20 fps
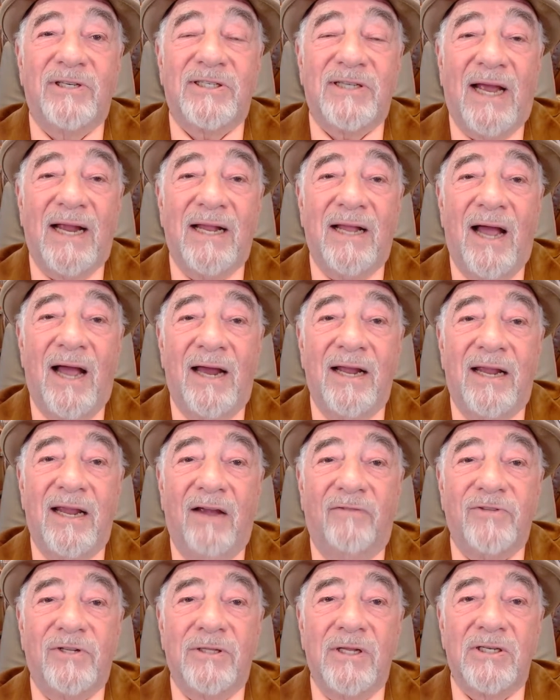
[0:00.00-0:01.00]
a psychotic
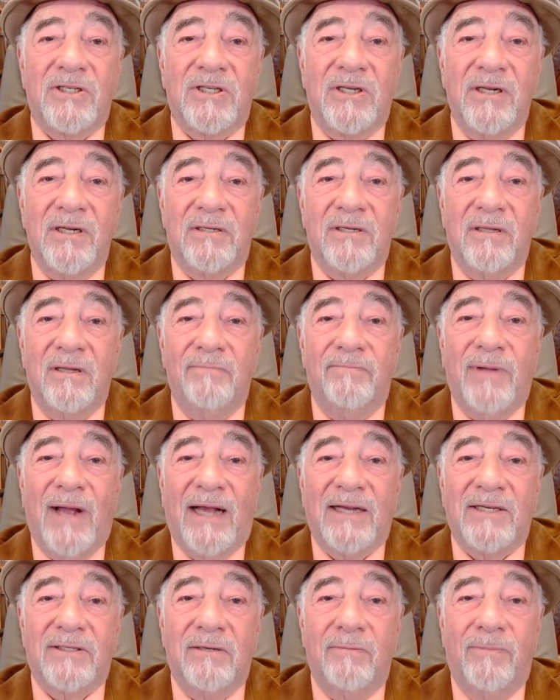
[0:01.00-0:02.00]
after listening to the
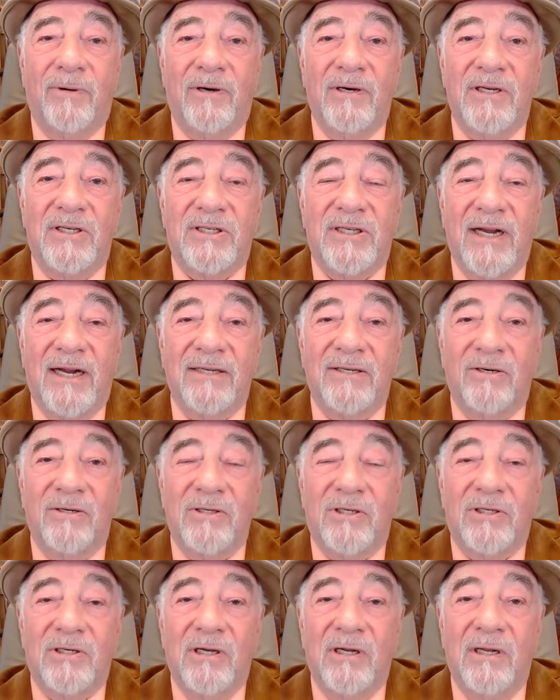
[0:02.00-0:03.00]
bastard Bernie
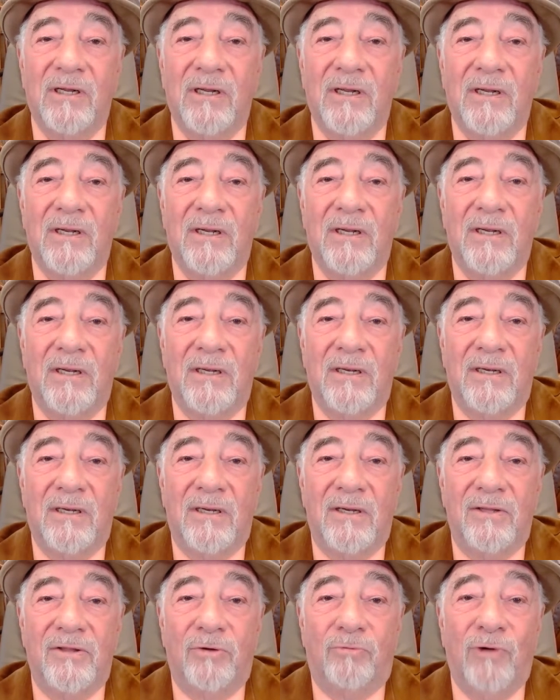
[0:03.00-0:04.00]
Sanders,
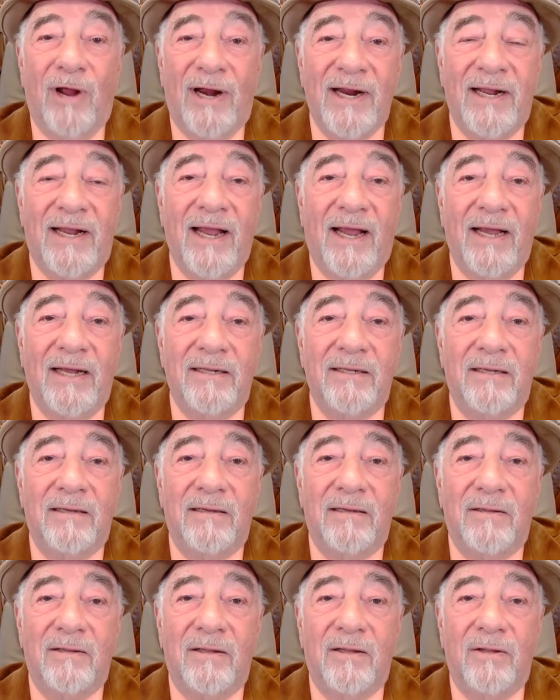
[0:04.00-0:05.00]
the renegade.
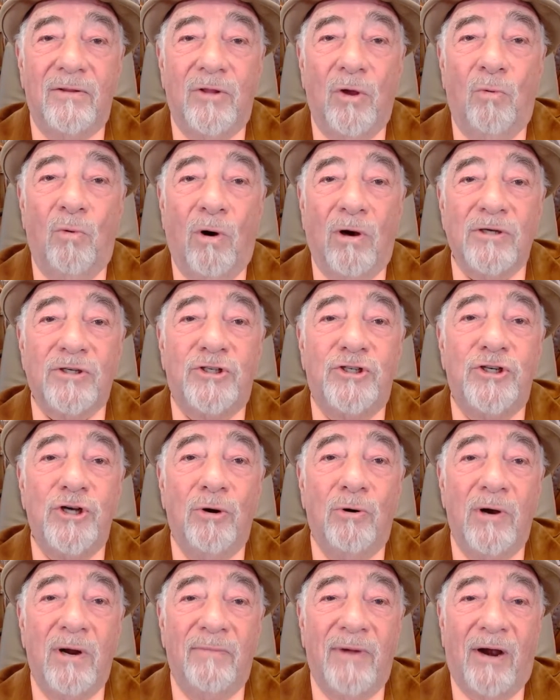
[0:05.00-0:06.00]
The worst
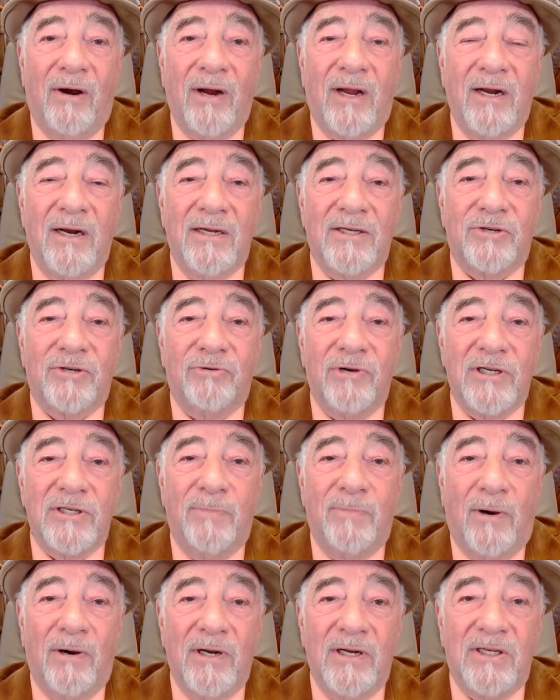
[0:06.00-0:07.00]
Jew in American history is
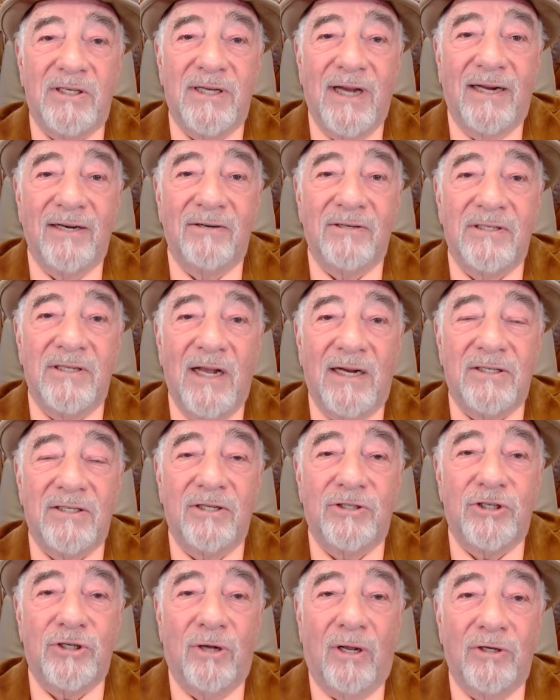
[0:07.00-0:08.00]
Bernie Sanders next
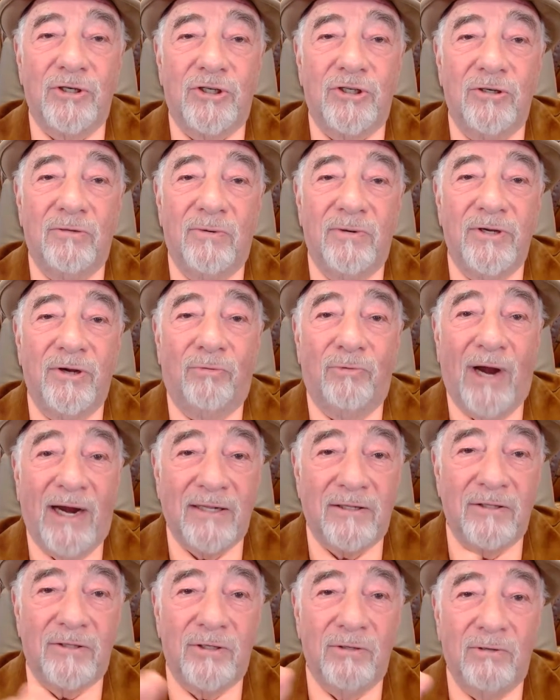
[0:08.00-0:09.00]
to Charles Schumer. You
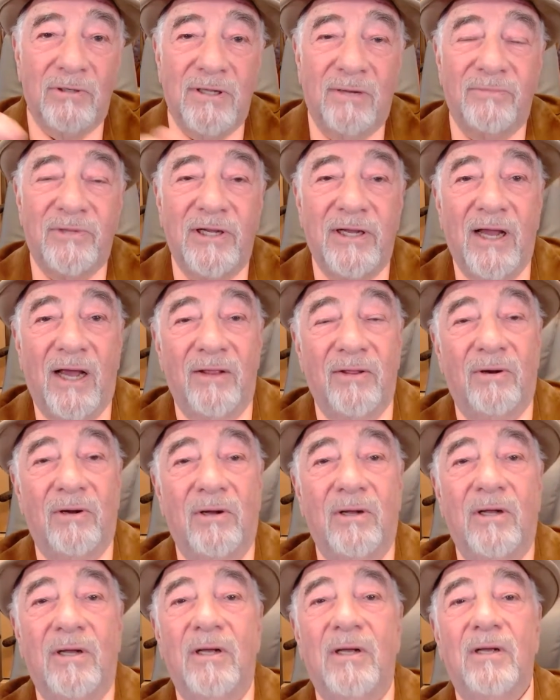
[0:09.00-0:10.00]
rank the two of them together.
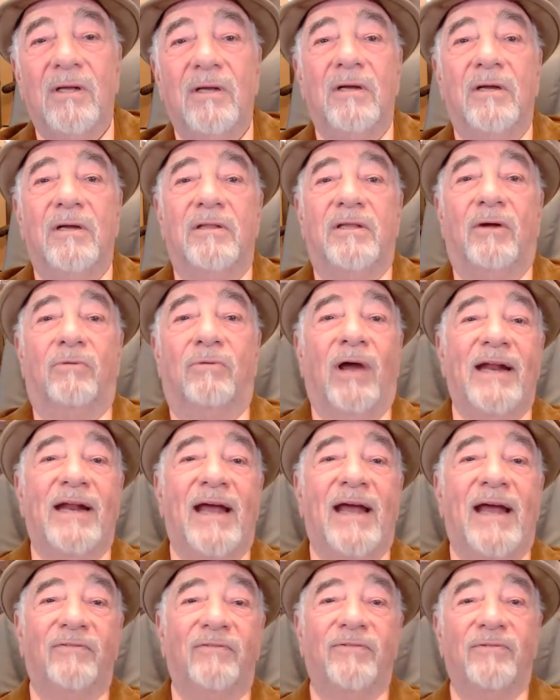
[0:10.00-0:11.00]
They're right
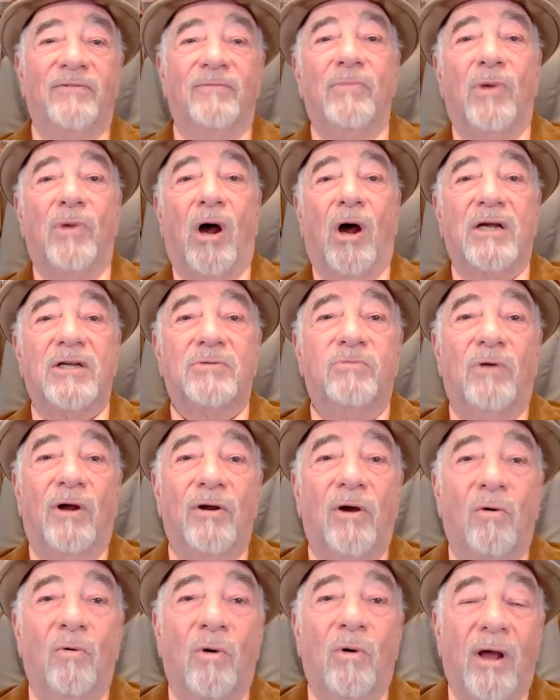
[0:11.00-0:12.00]
out of Marx
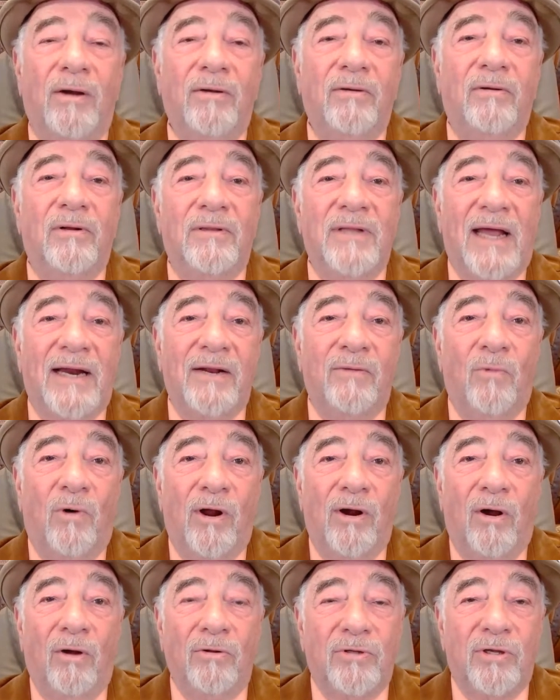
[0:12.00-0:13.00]
101, Lenin
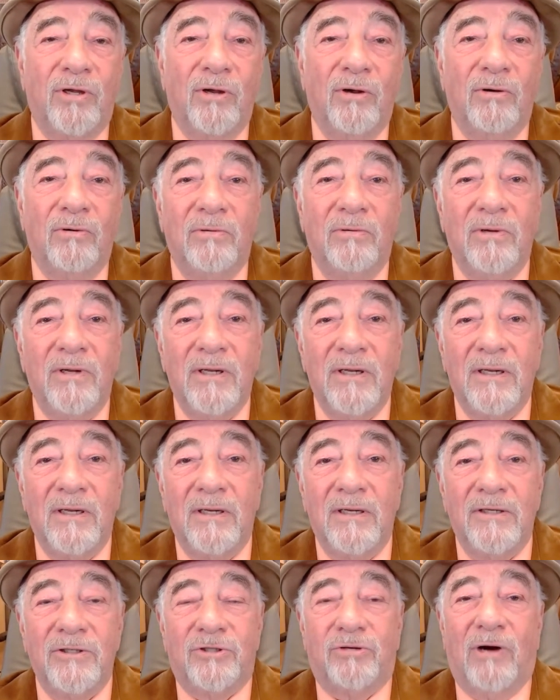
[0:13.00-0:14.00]
102,
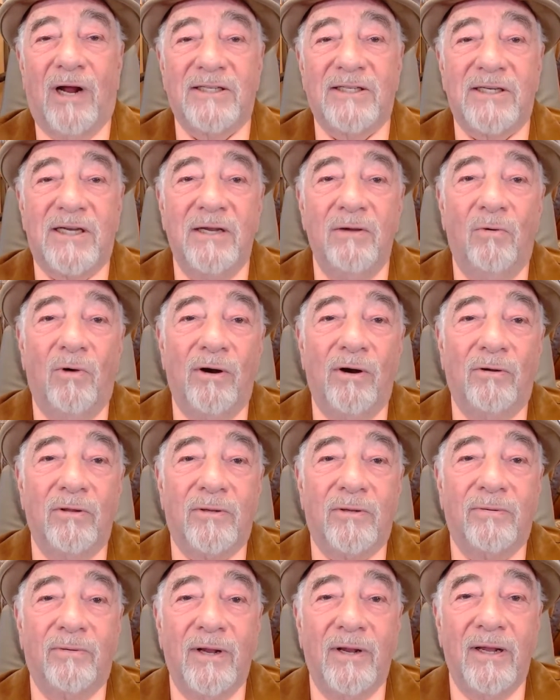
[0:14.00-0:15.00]
Trotsky
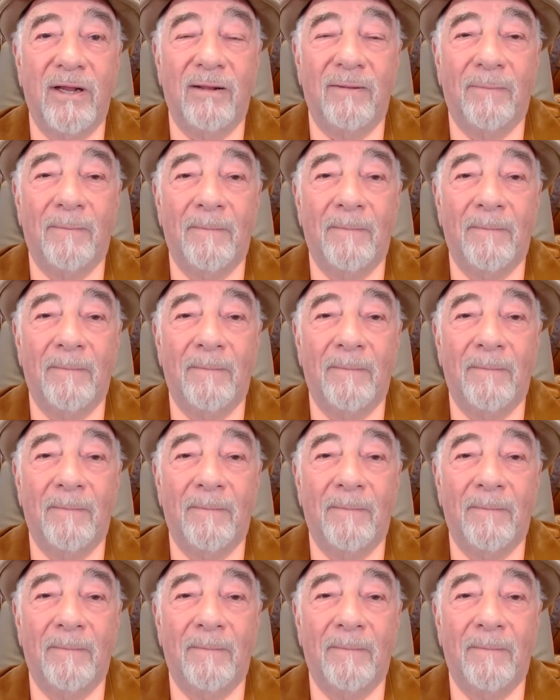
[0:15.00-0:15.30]
103.